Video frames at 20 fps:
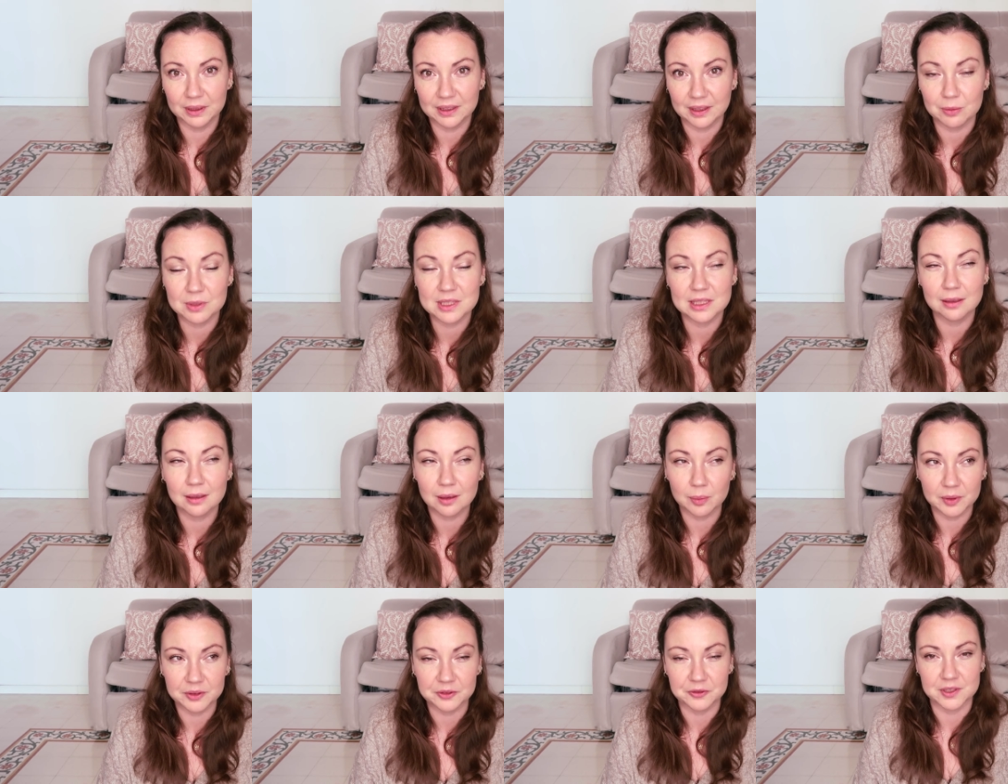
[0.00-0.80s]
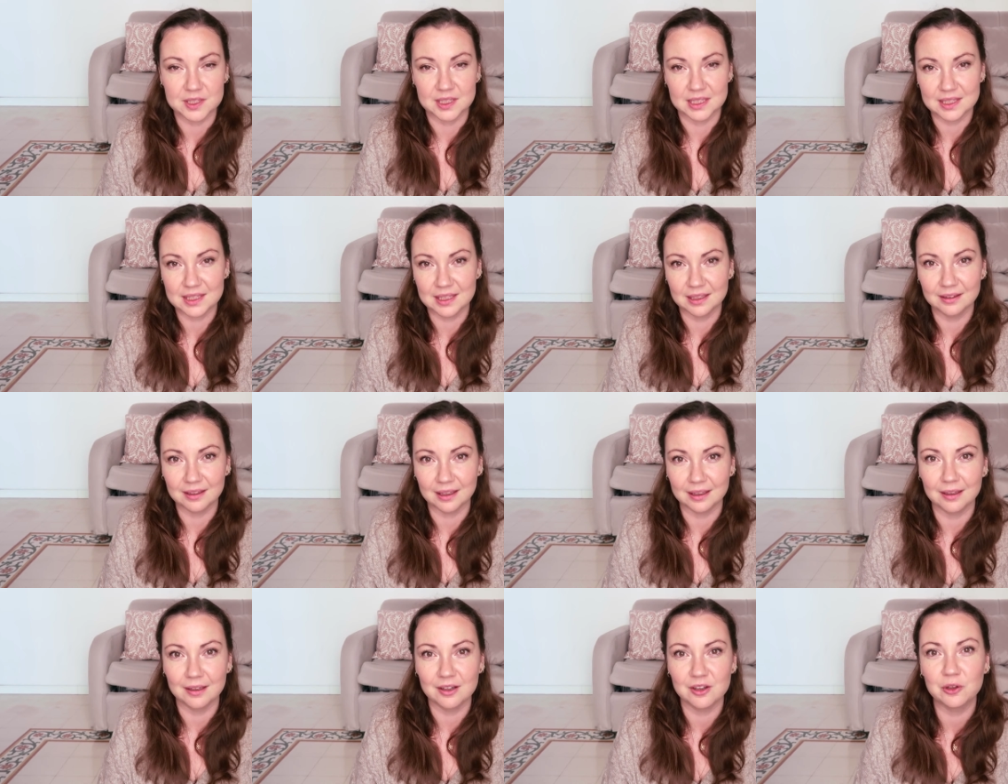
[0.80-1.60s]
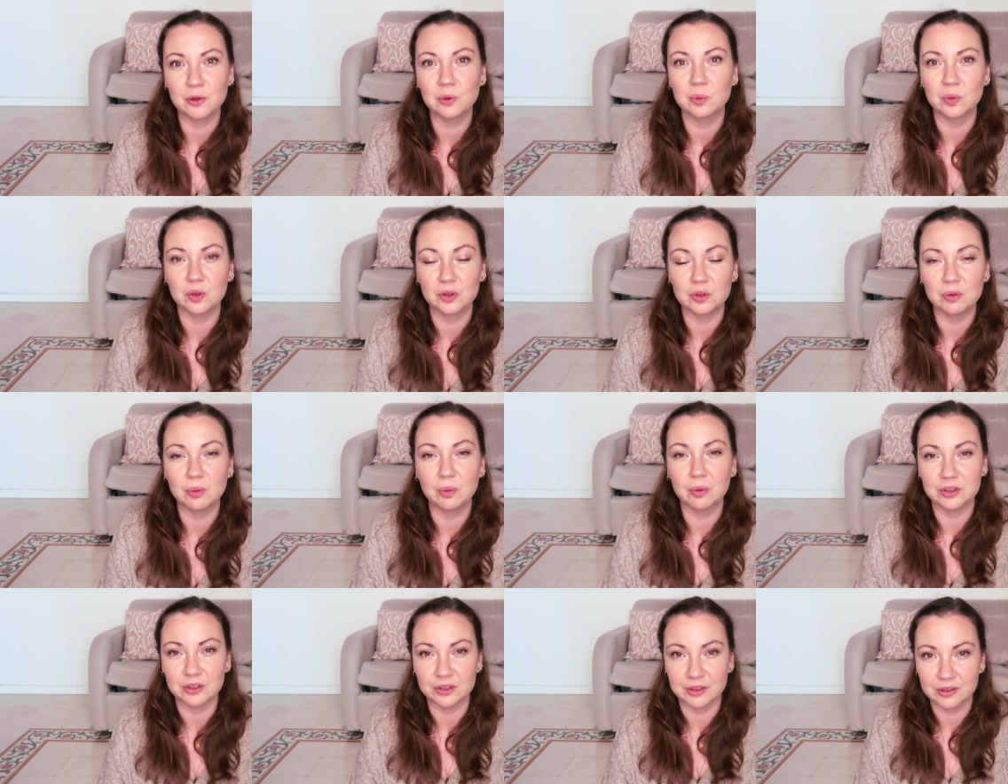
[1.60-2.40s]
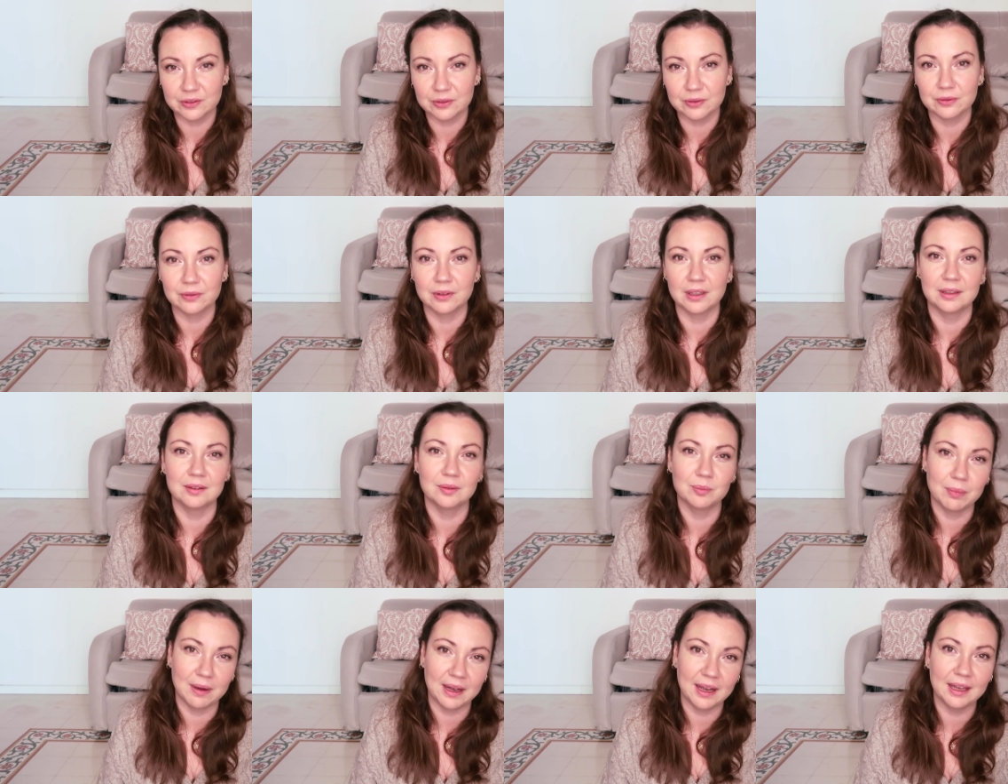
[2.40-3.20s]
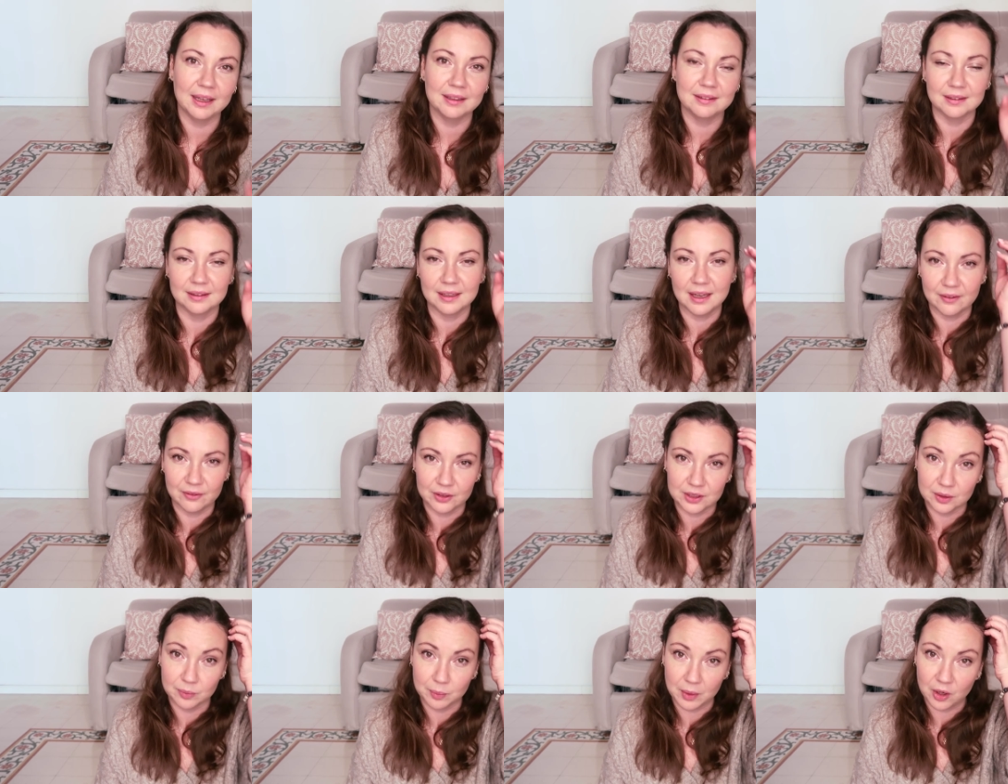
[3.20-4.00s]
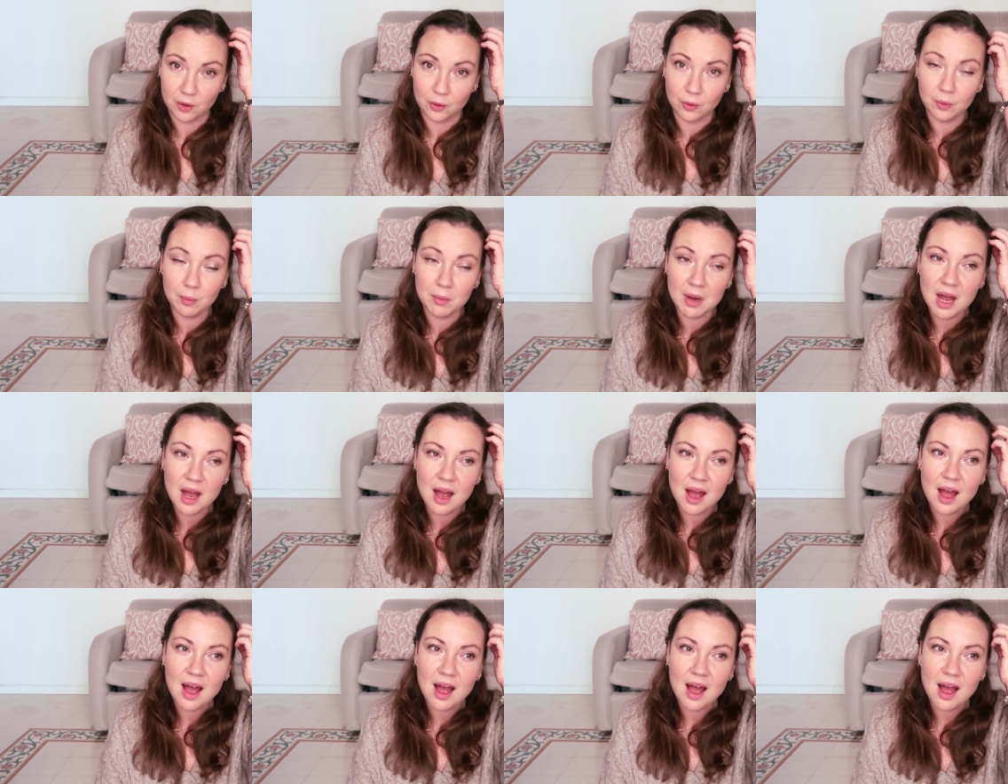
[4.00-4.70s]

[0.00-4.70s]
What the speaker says: but I was a little bit resistant and I didn't want to order it and buy it and have it in my home.